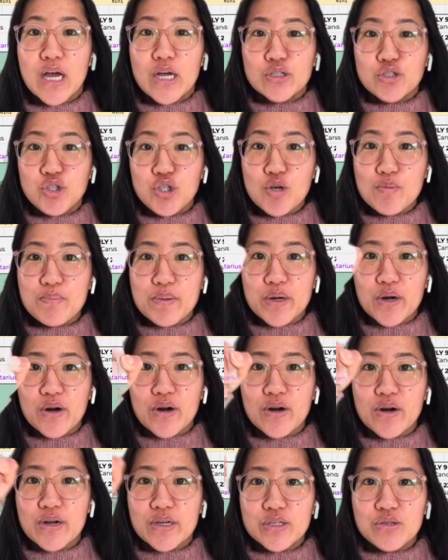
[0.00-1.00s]

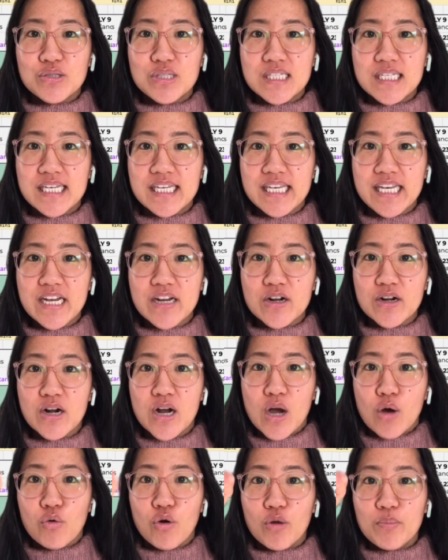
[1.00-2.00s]
Jupiter, you see here,
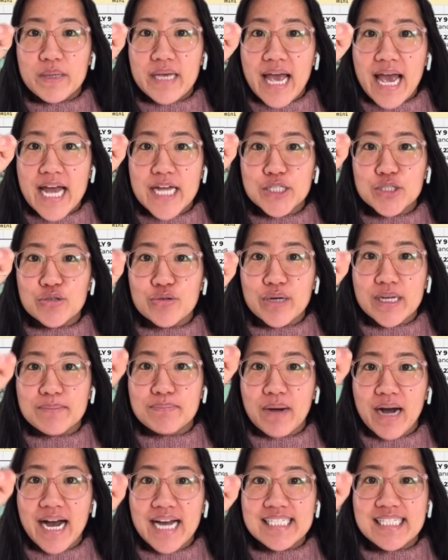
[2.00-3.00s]
will be entering
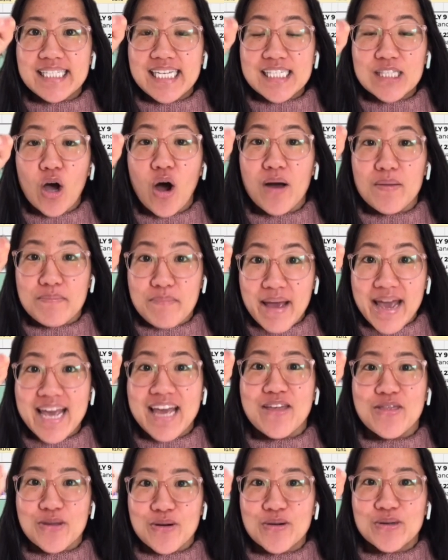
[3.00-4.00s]
Pisces on May
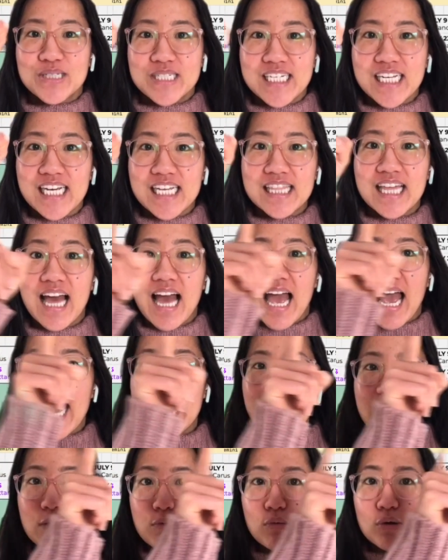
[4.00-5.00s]
13th, and
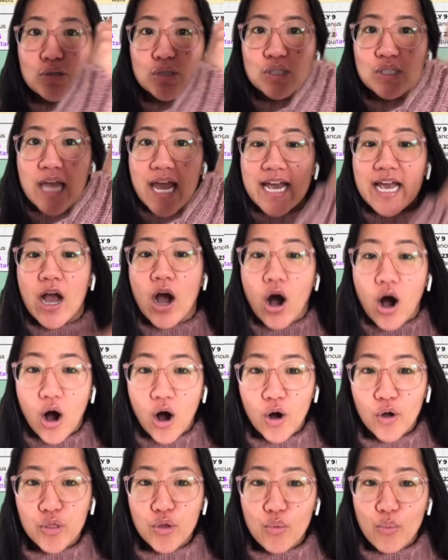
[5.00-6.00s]
it will stay
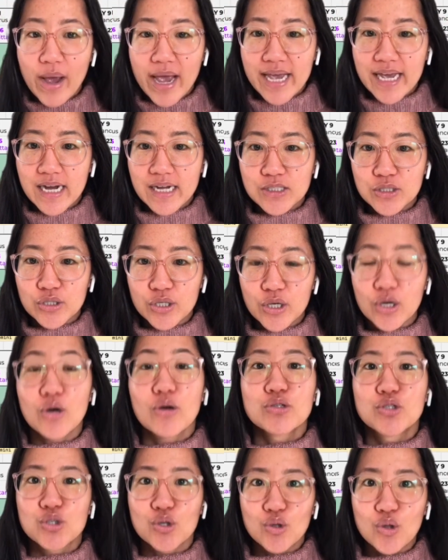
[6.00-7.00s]
all the way until
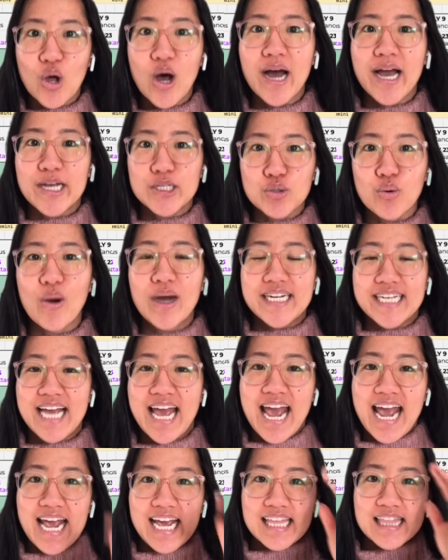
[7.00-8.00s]
July
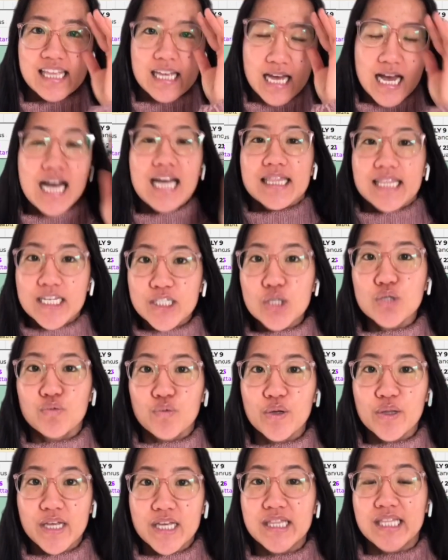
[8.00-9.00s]
28th. This is
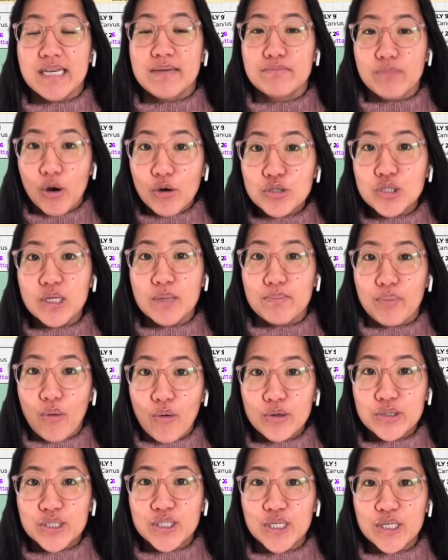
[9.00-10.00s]
really the most
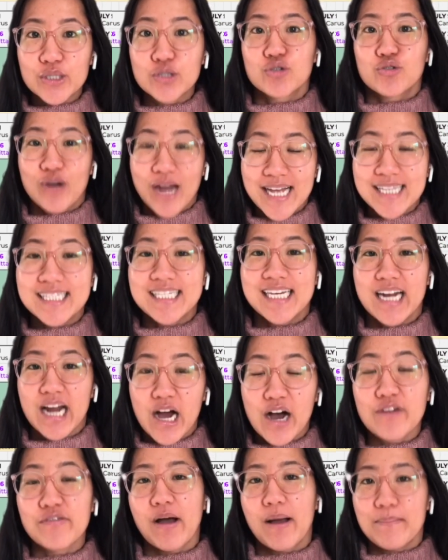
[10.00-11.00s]
important transit
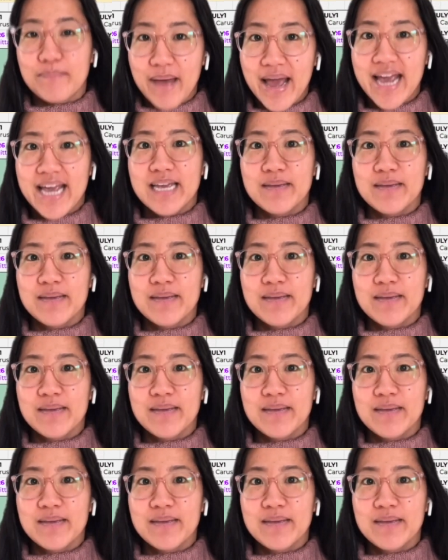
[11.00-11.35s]
of May